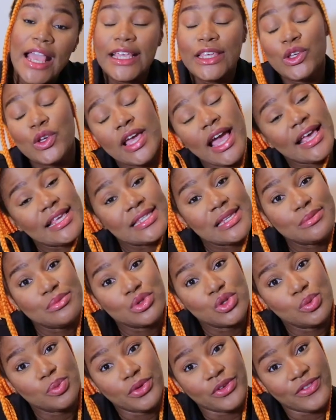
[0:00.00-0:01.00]
you guys
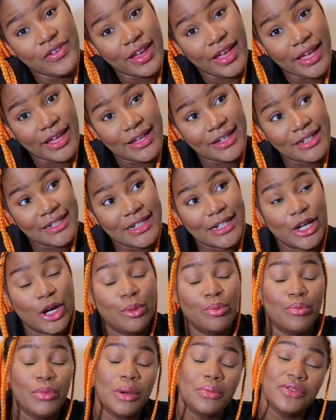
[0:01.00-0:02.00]
seem to prefer
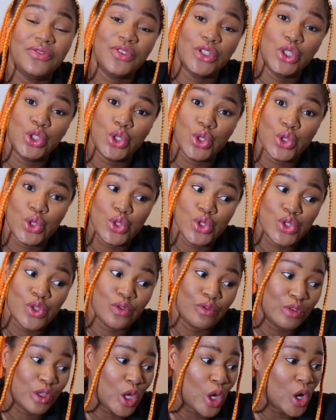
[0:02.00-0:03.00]
mommy videos,
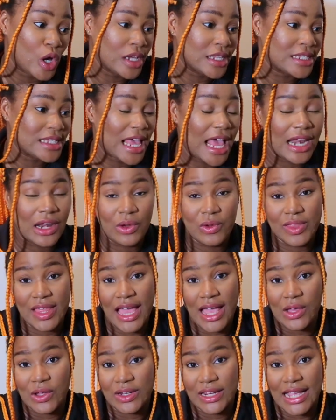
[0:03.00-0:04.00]
vlogs, and all
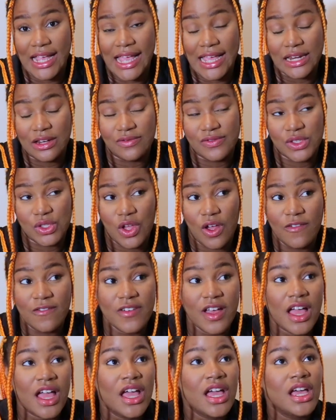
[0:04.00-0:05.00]
that other kind of stuff.
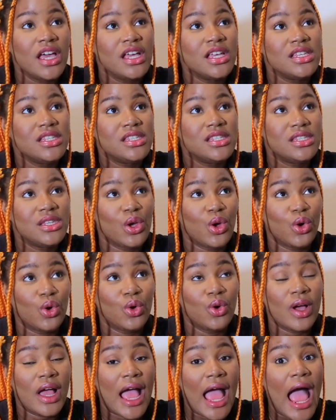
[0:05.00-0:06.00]

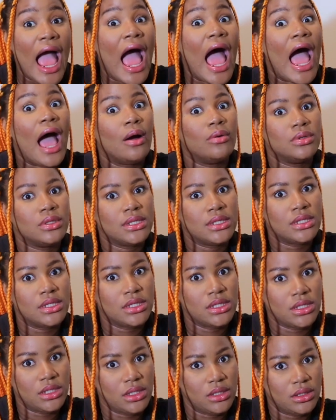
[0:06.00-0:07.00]
So I would
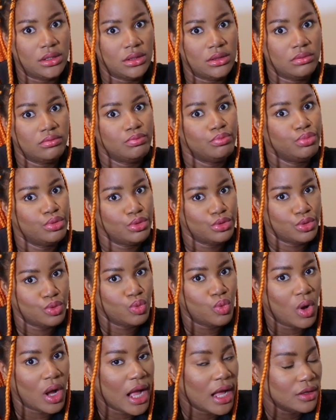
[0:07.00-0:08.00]
still put
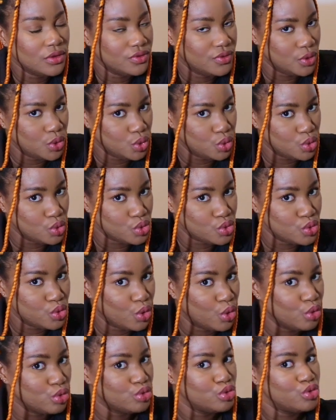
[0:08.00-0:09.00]
workout videos.
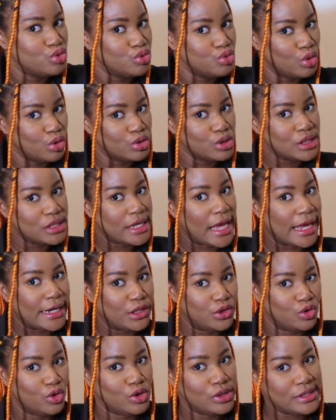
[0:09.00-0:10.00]
Don't don't say I
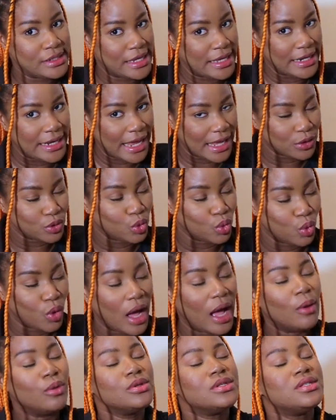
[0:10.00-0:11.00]
did not say that though.
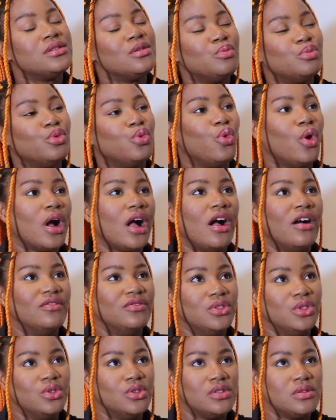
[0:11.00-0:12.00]
I would still put workout
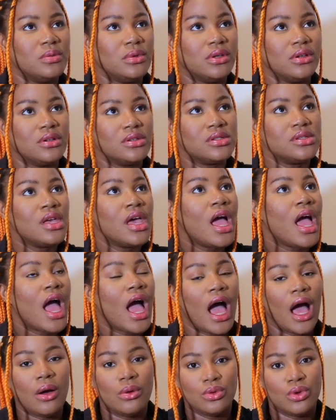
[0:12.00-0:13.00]
videos because
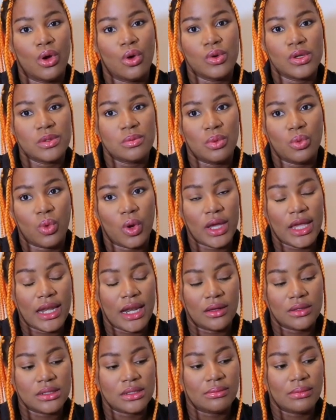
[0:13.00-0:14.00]
I would always be working
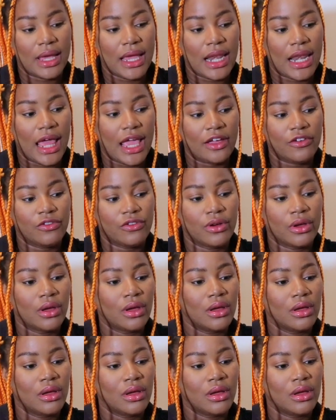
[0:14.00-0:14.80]
out in my life.